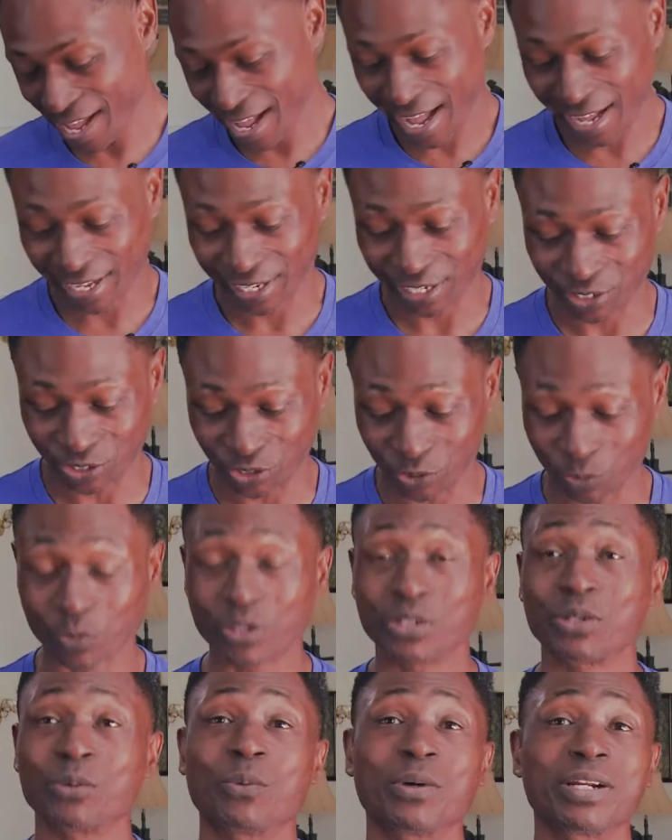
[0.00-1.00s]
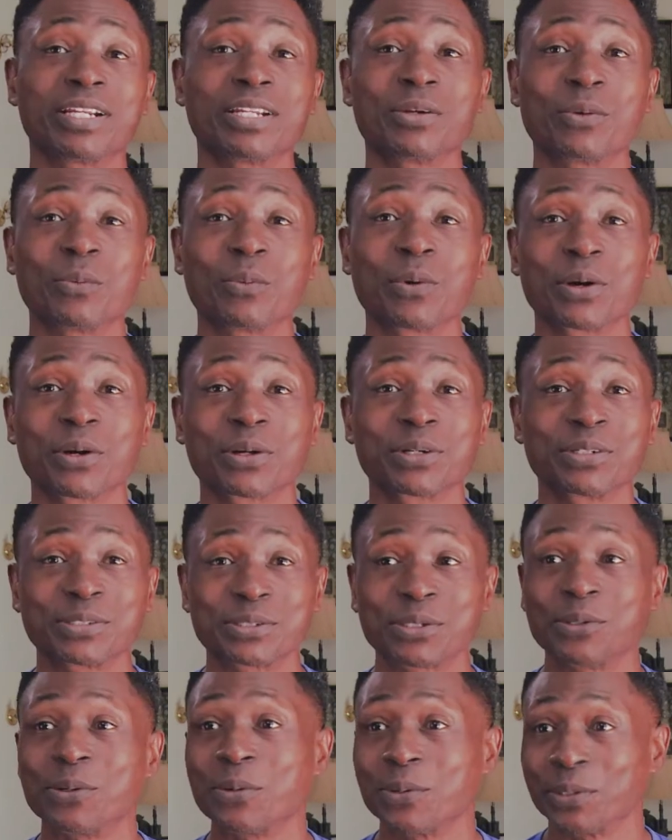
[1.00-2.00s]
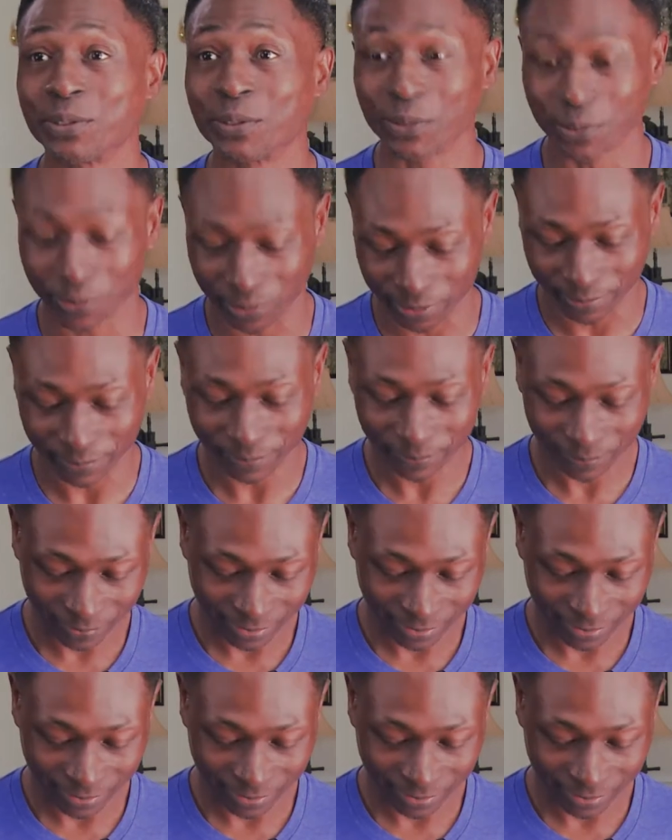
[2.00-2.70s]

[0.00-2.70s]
I guess you're wondering what in the world is going on.